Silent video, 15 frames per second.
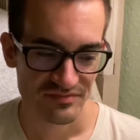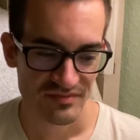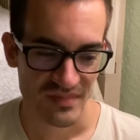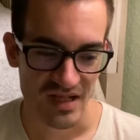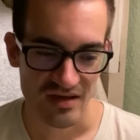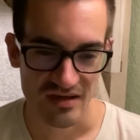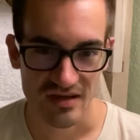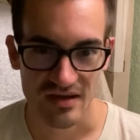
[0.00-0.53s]

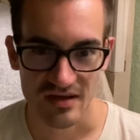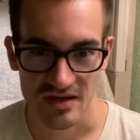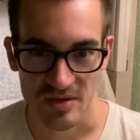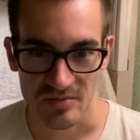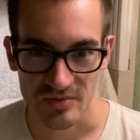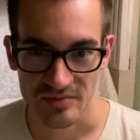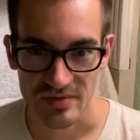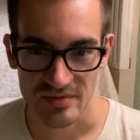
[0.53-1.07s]
a
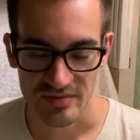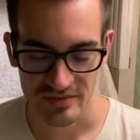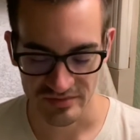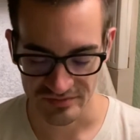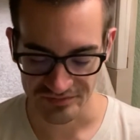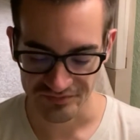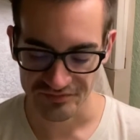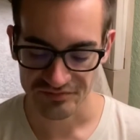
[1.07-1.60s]
couple people
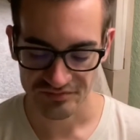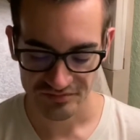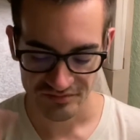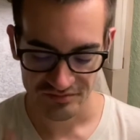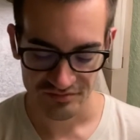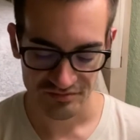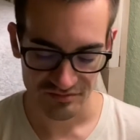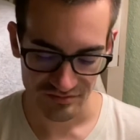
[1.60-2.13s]

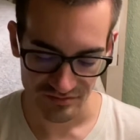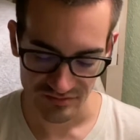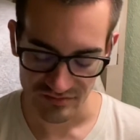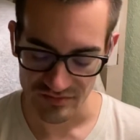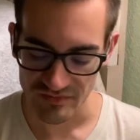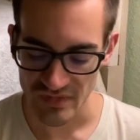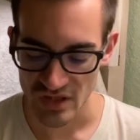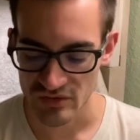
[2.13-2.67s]

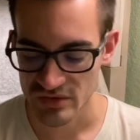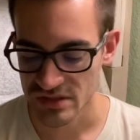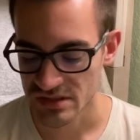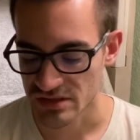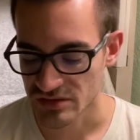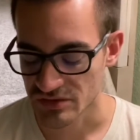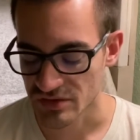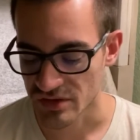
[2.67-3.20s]
who used to
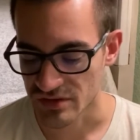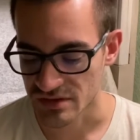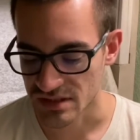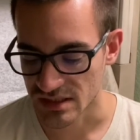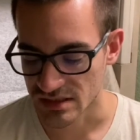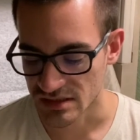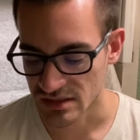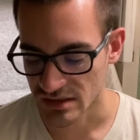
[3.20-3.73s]
do those,
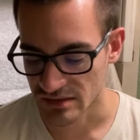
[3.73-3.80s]
and